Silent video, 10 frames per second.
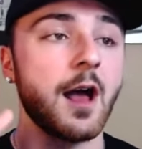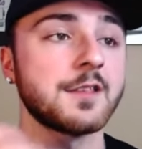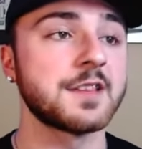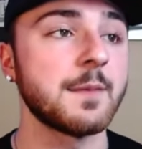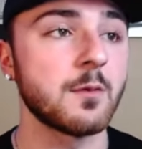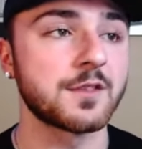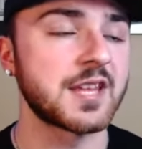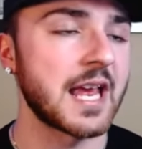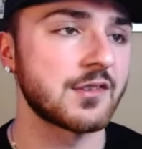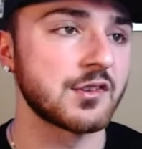Same thing with,
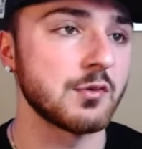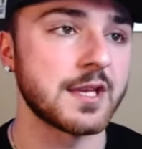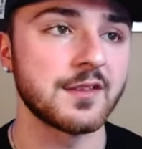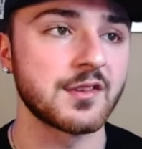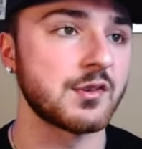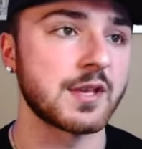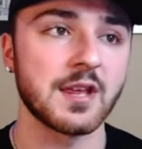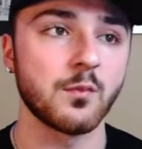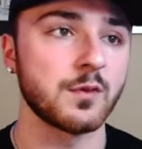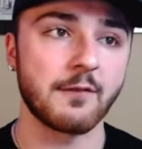say, Suzuki.
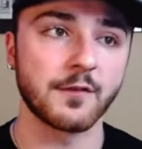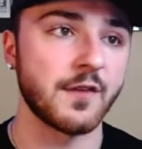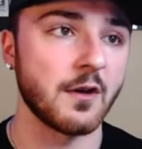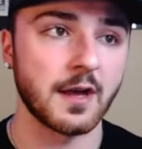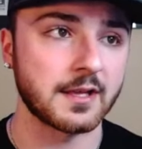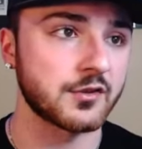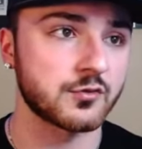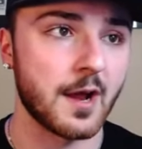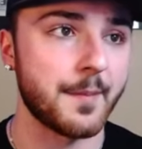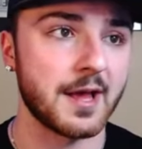Suzuki never felt like a
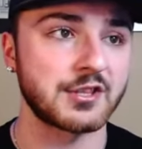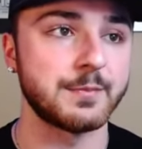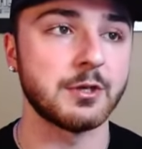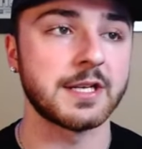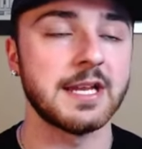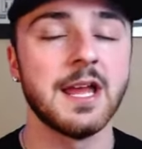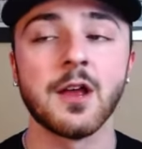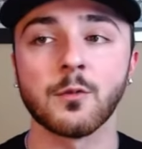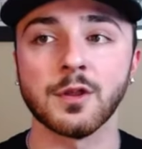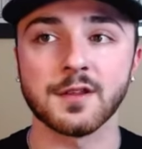strong possibility
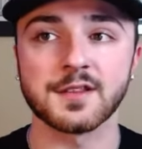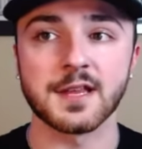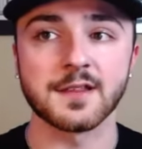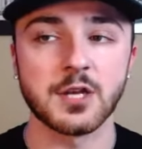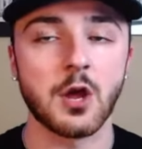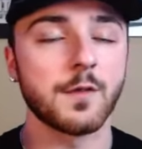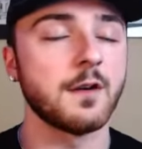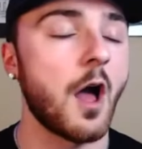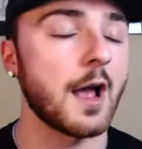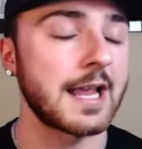really since, you know, the
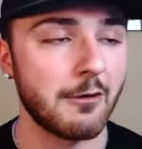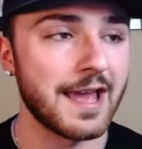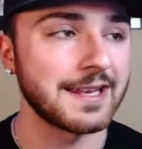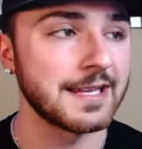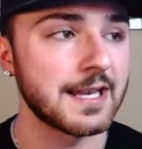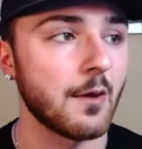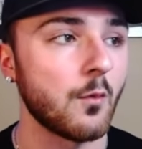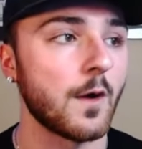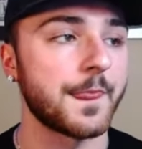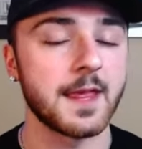lockout ended and
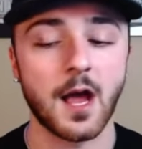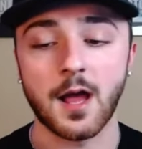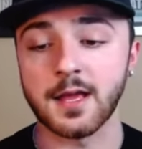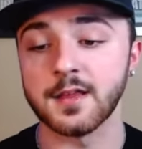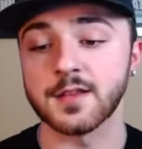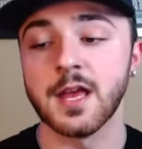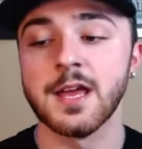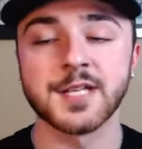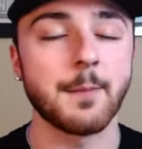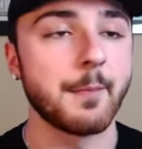what his
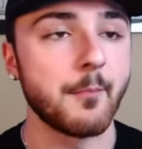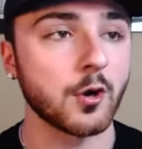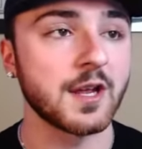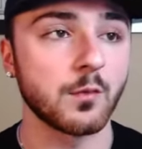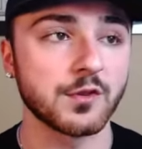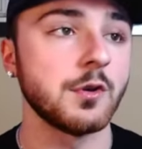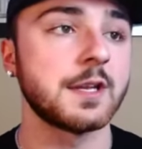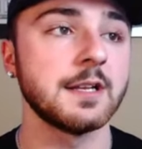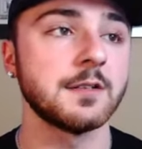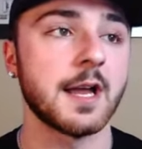type of market was
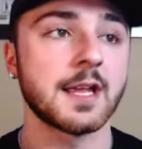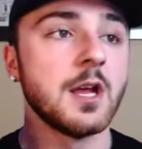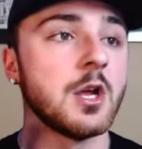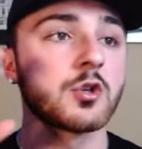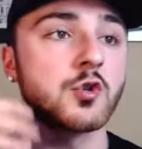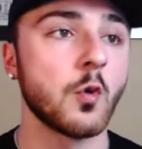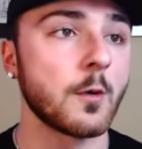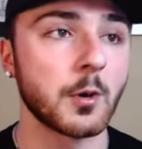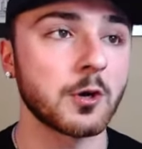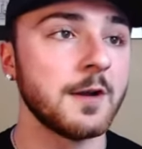looking like.
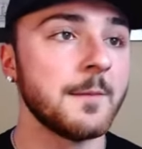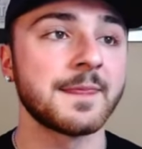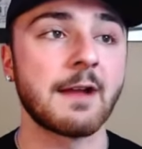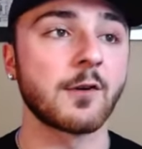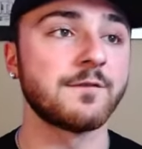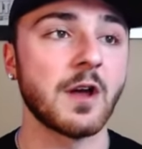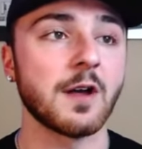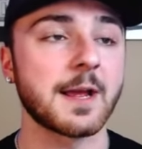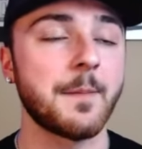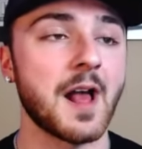Schwarber never felt
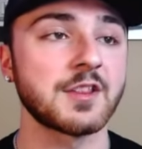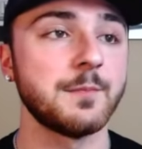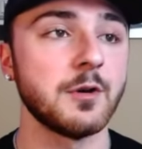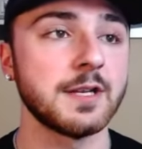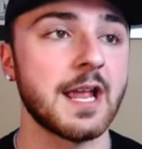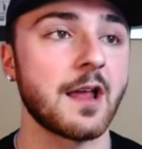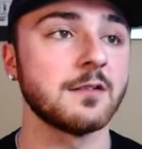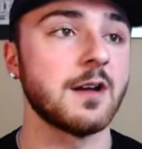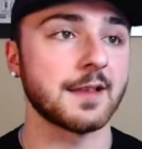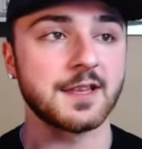like a possibility
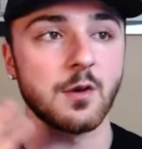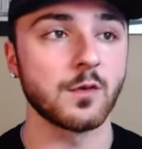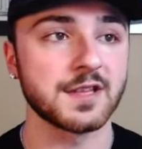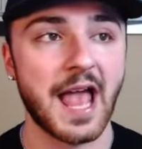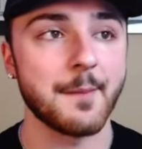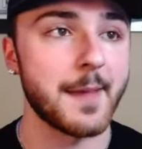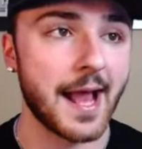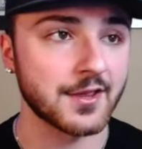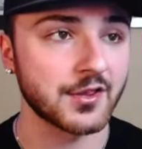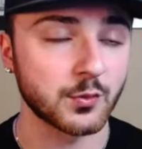unless it was at
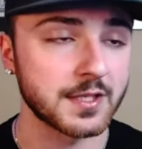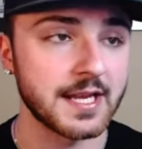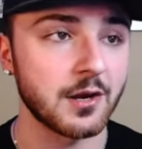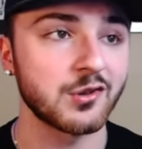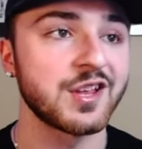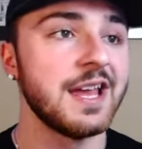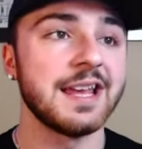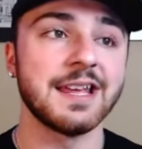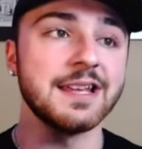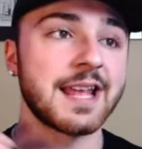max 3 years.
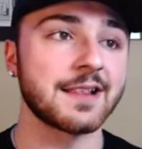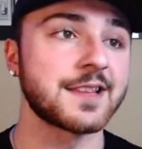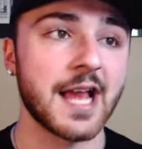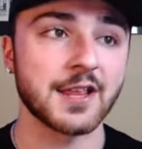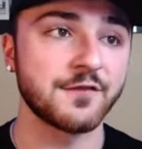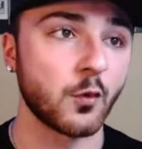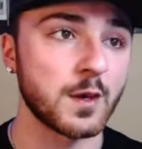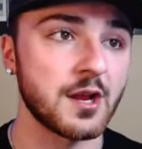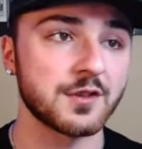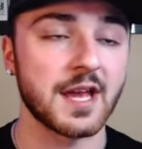He again signs 4
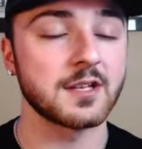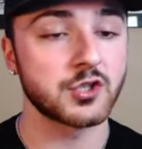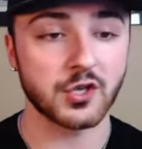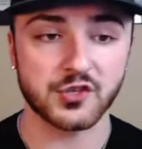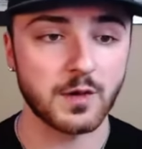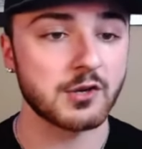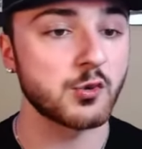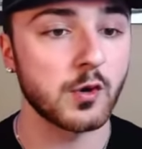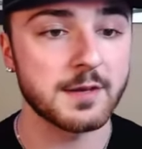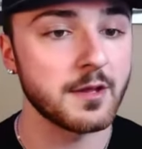years at just around
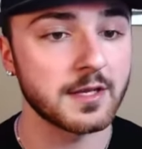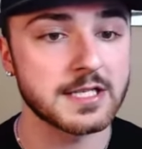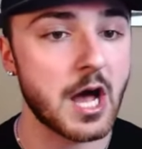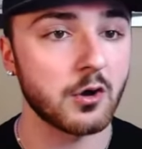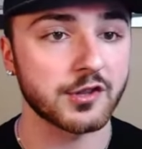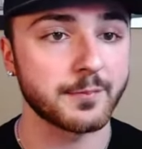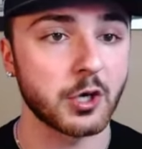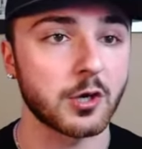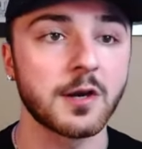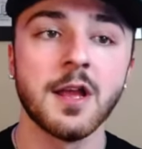$20 million
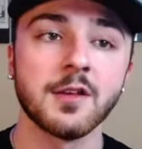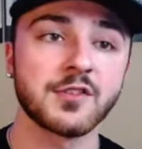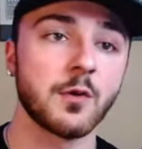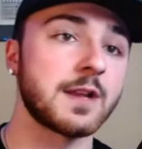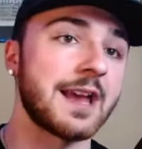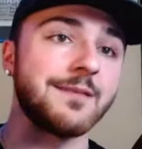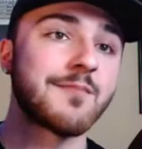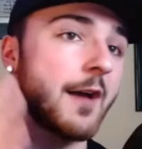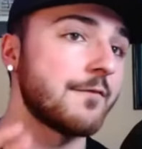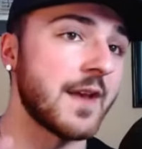per. So again,
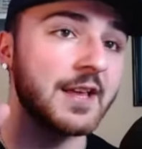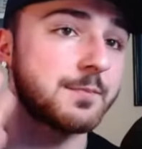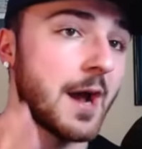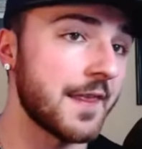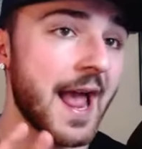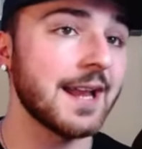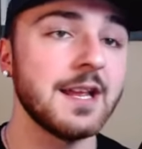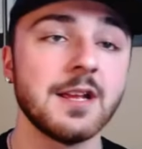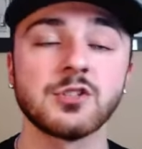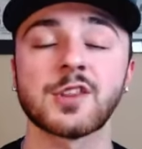not fazed by that,
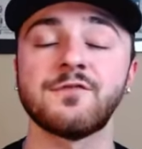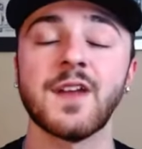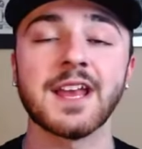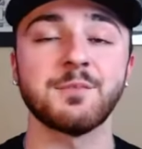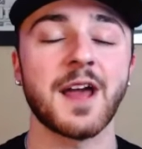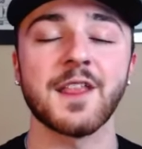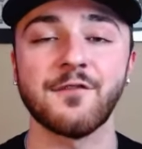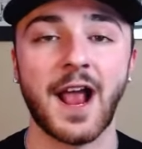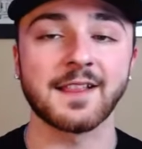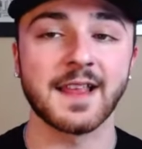just fazed by the
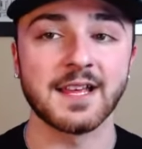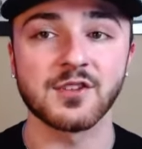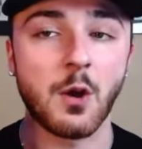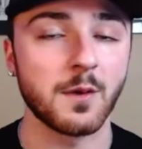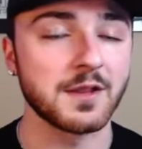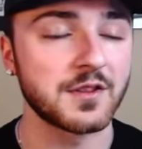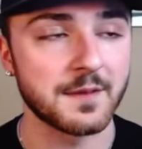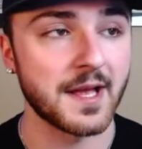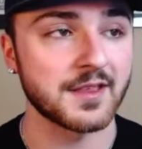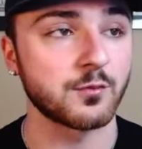fact that he's going to the
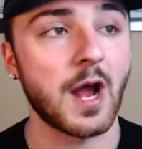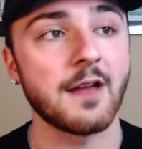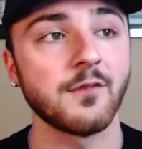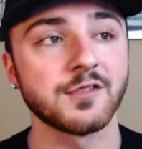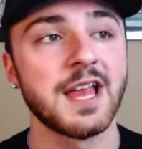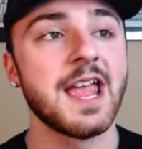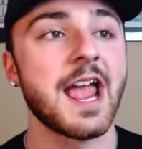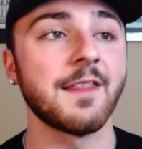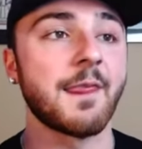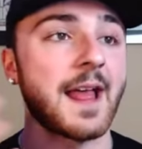Mets rivals.
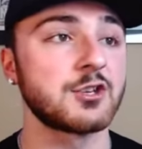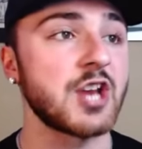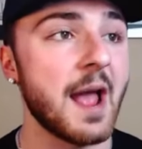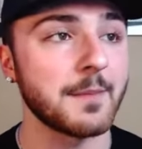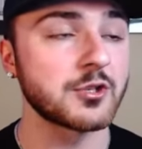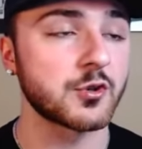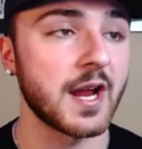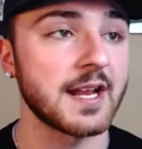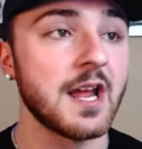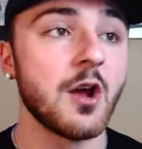And then that Chapman
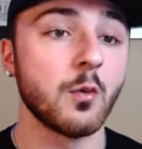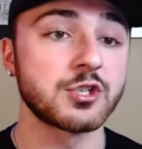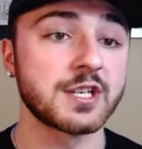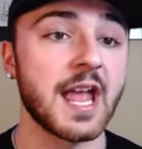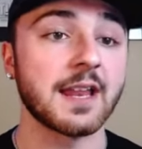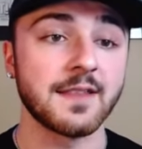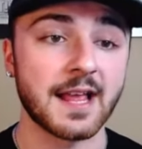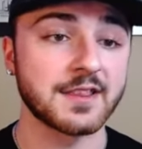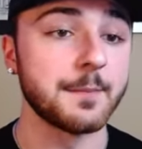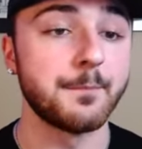trade, which again,
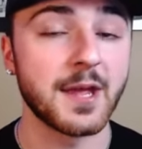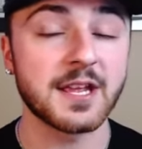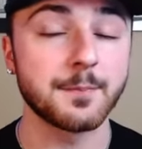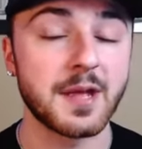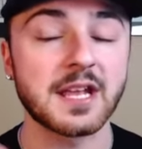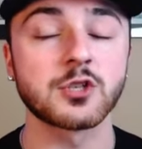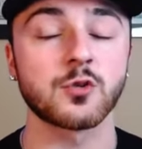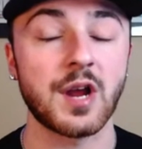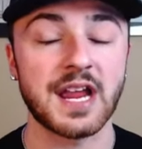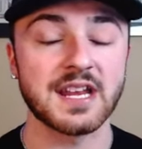that's a big, big
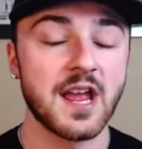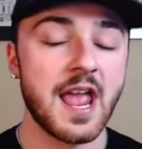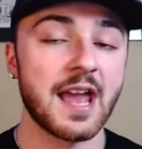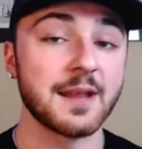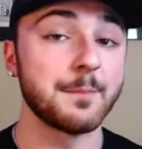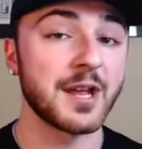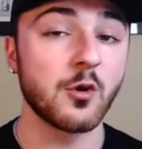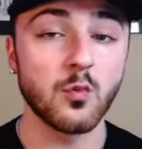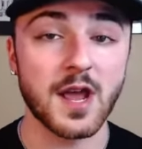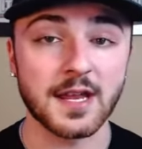trade and a big
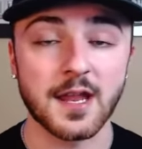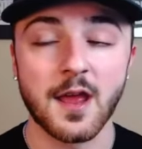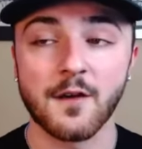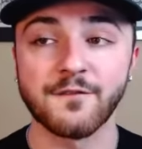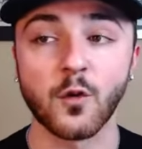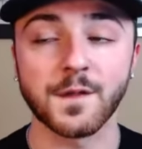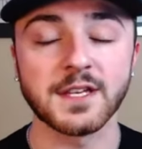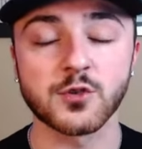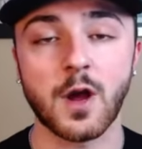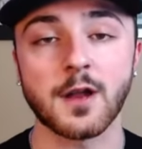win for the
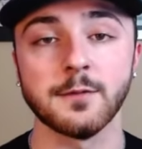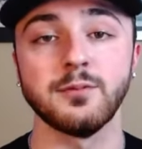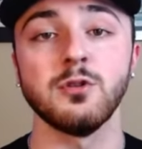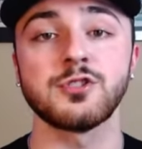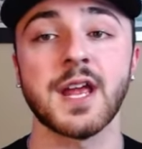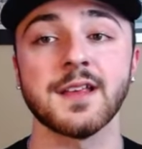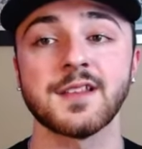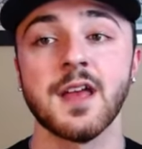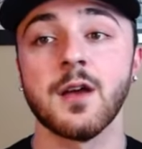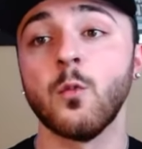Toronto Blue
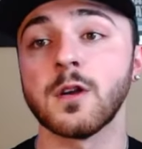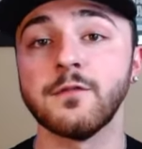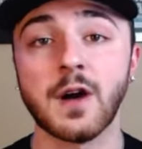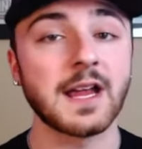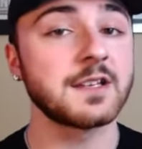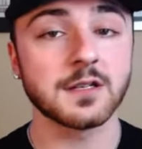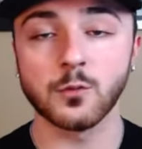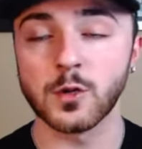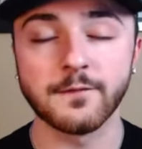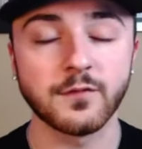Jays. Would
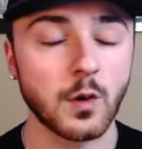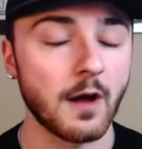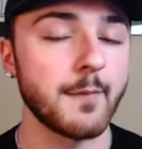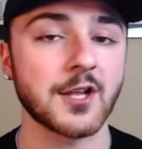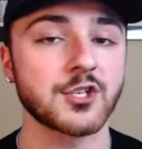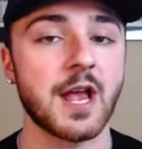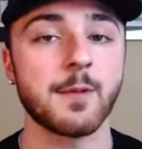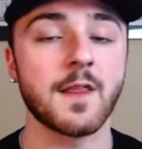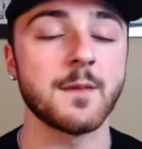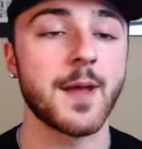have loved Matt
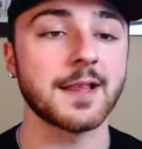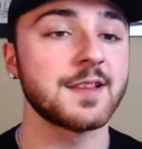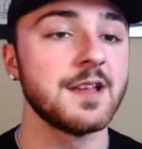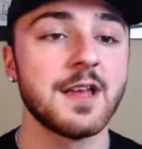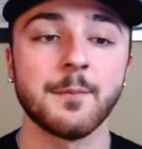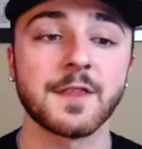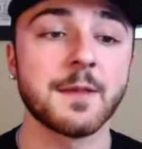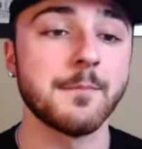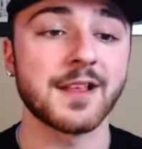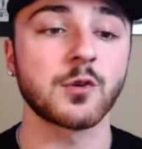Chapman on the Mets, but the
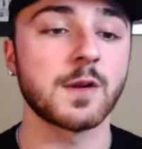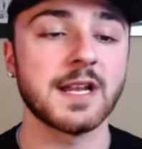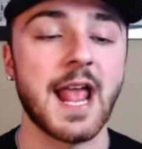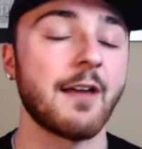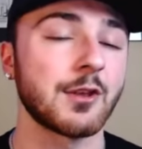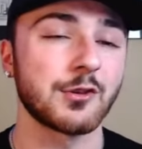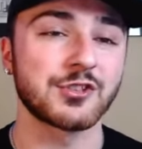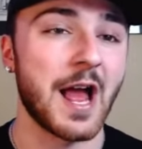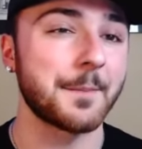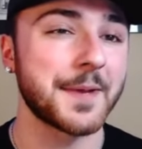Mets already have their
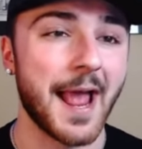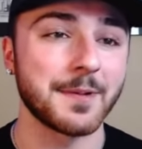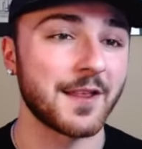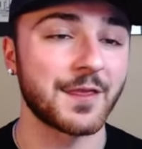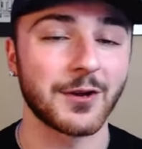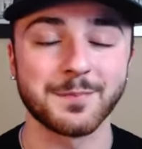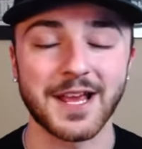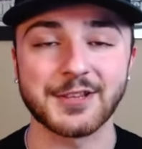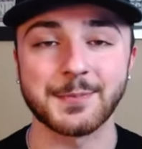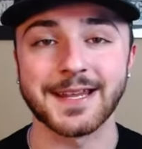stopgap in a third
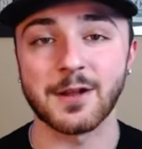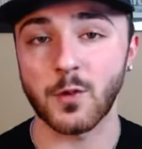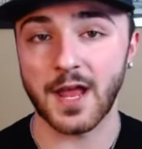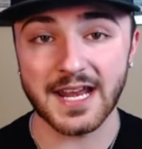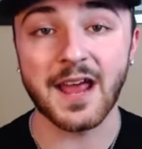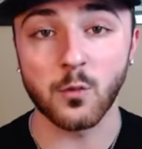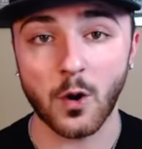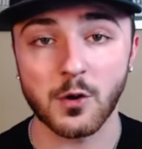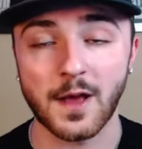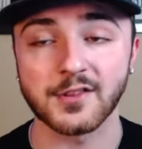baseman in
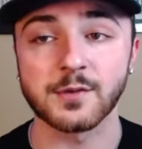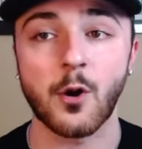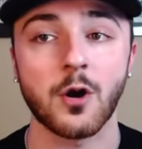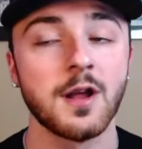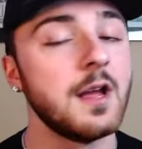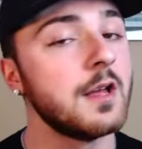Eduardo Escobar.